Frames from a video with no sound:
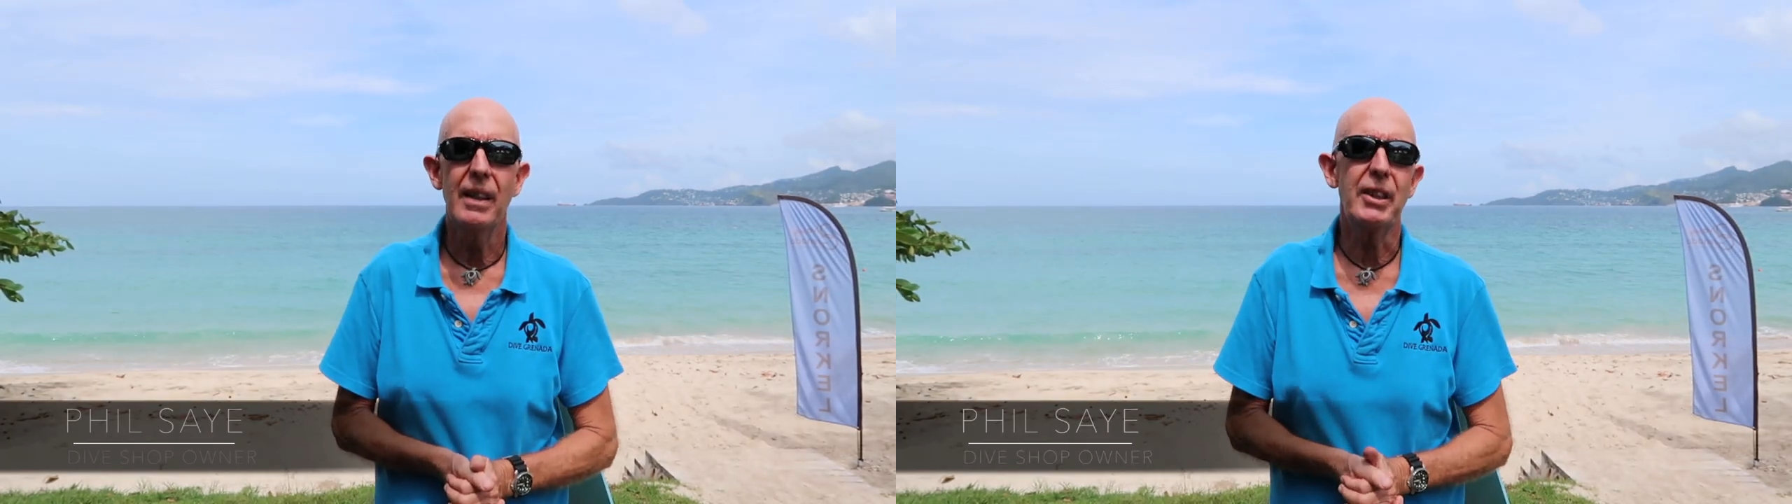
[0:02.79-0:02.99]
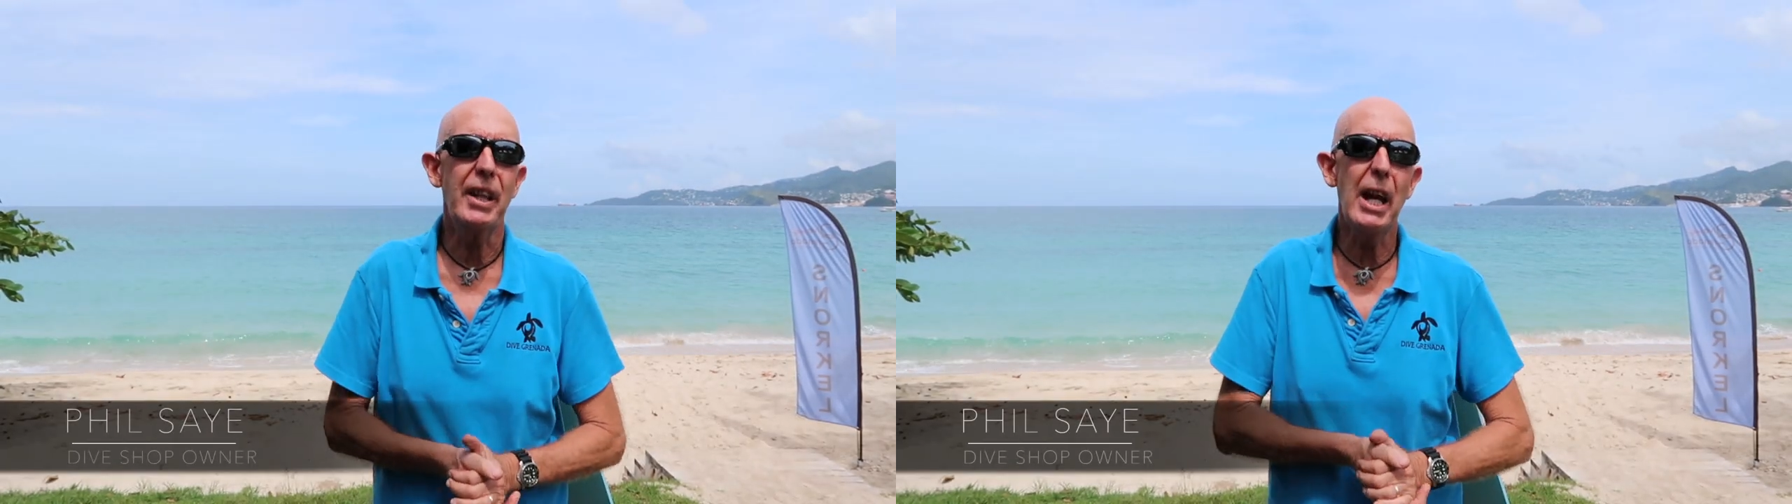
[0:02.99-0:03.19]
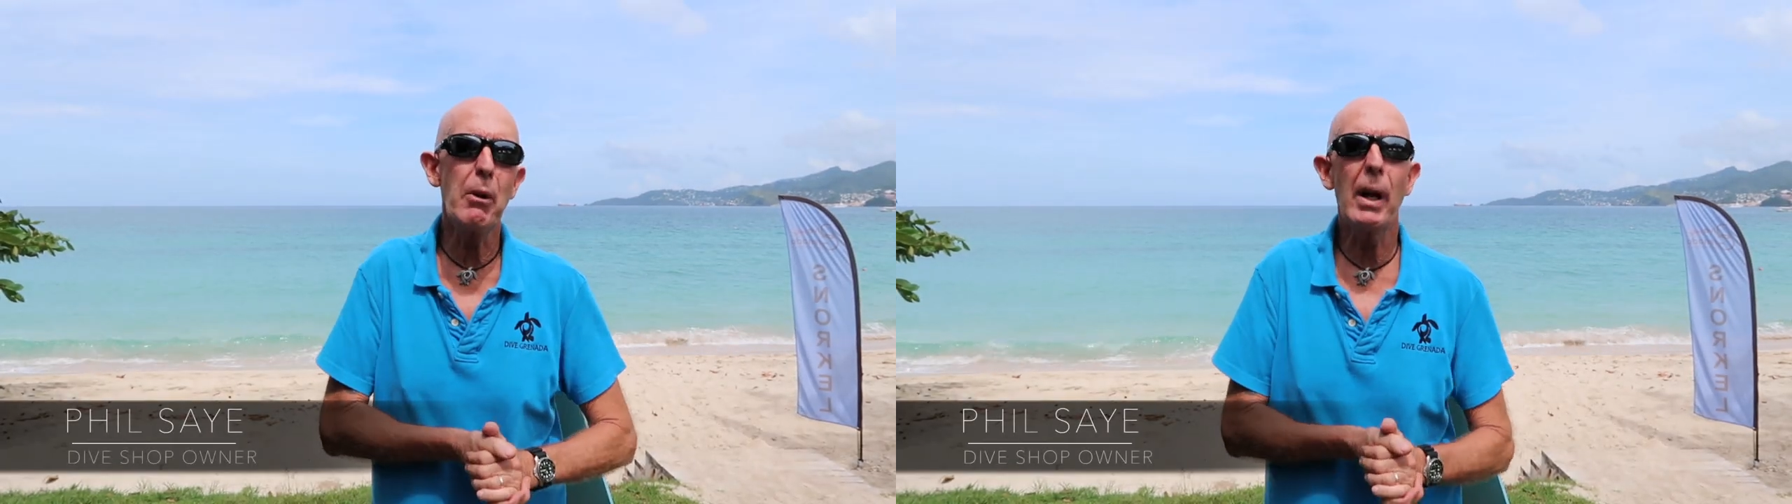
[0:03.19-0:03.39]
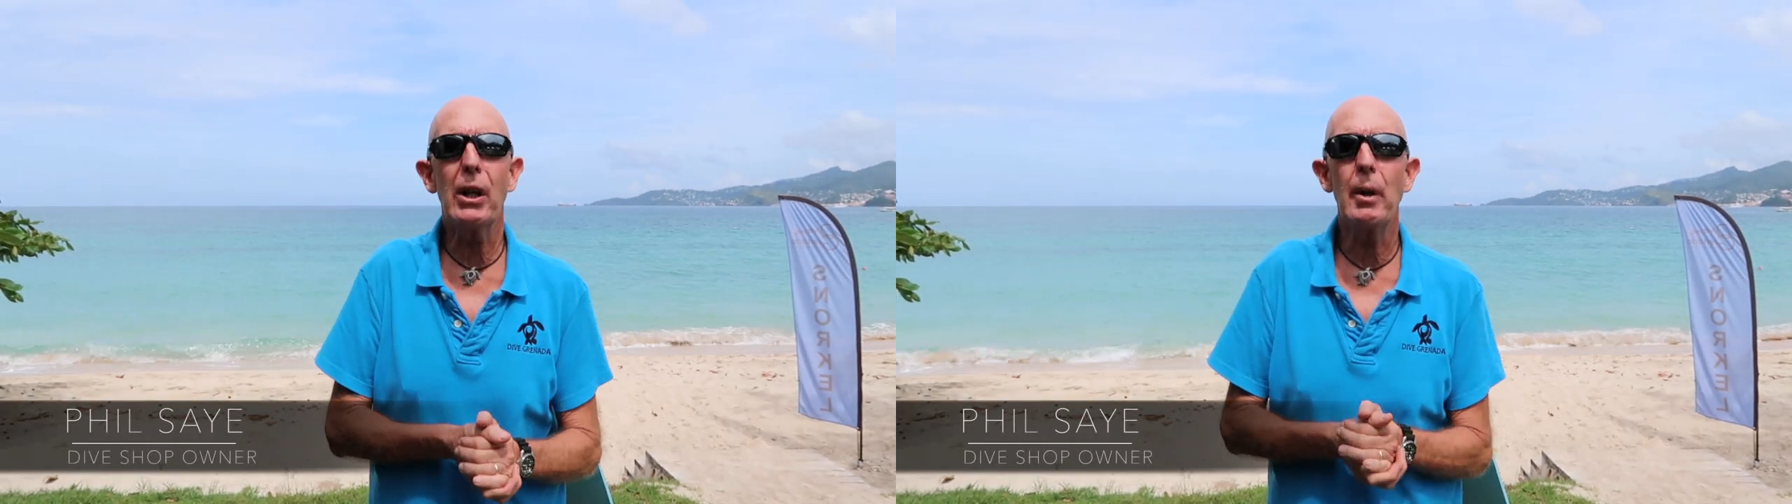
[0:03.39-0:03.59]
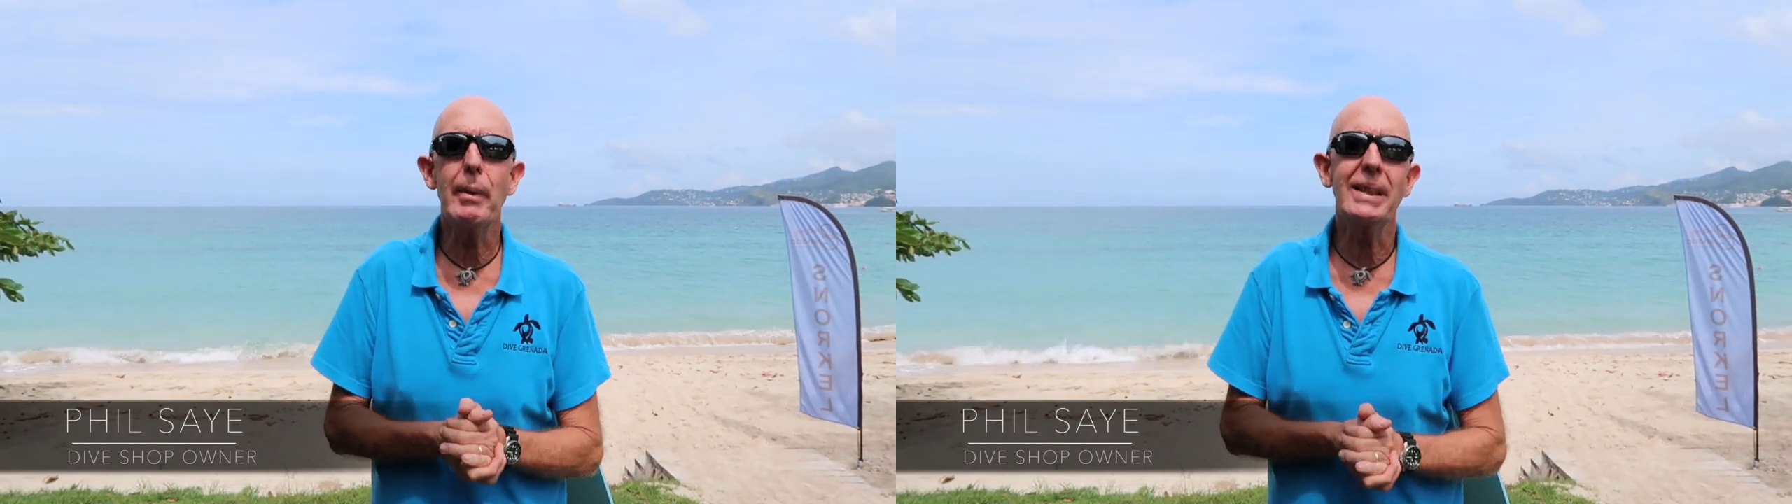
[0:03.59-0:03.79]
Today we're
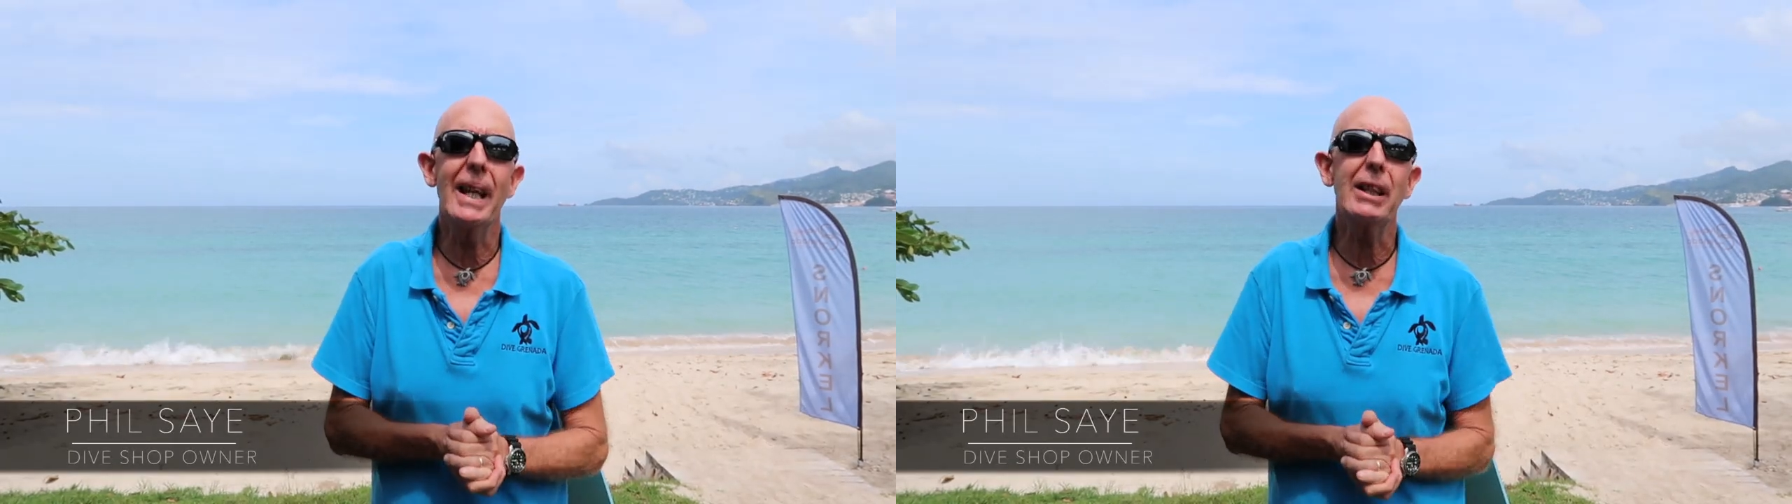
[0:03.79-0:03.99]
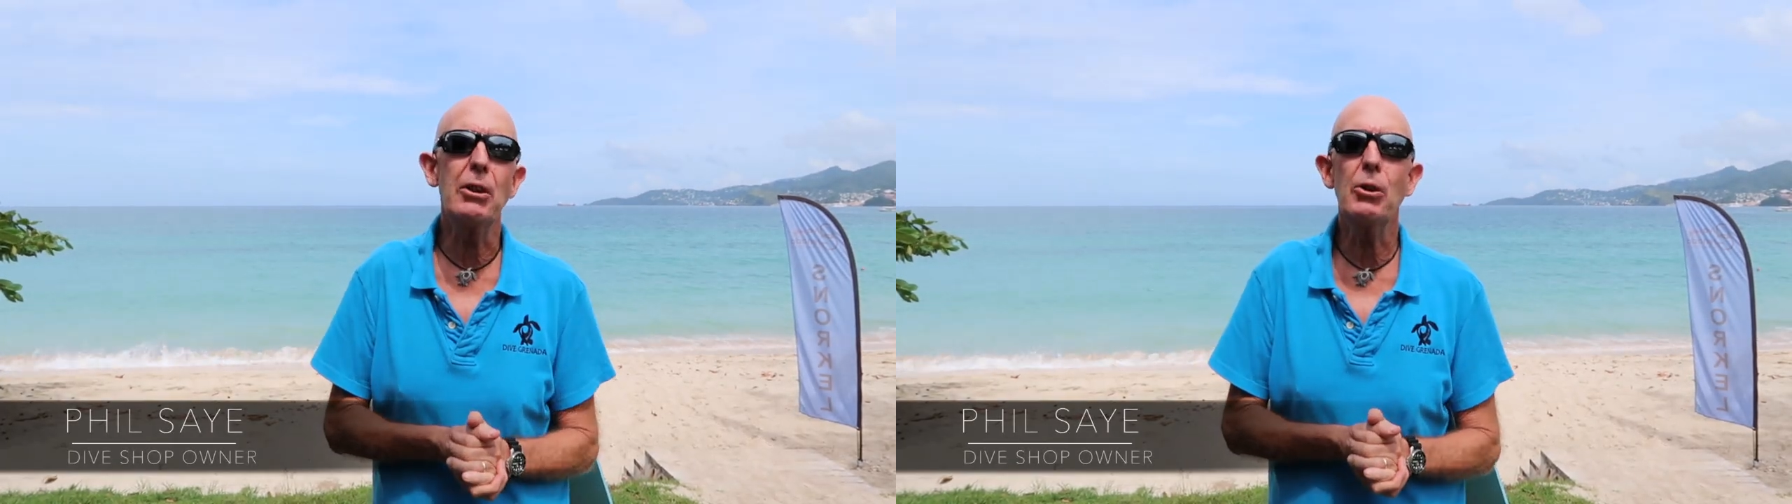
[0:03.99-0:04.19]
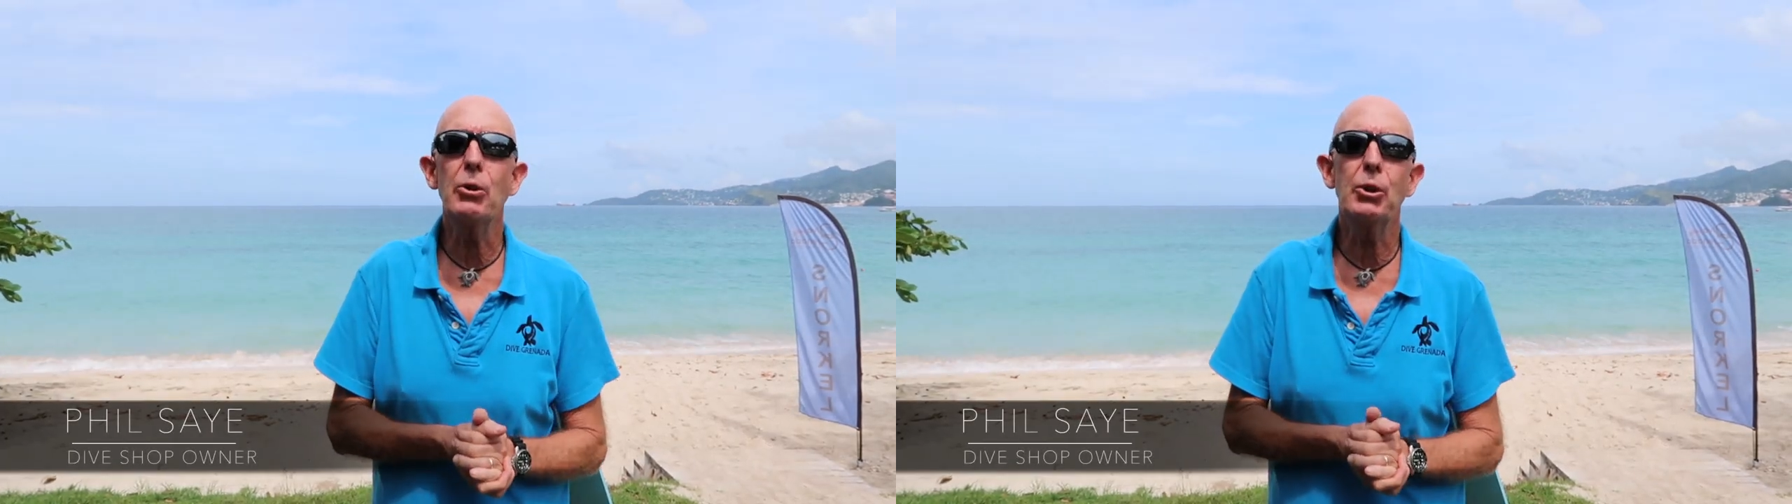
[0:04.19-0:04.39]
going to be taking you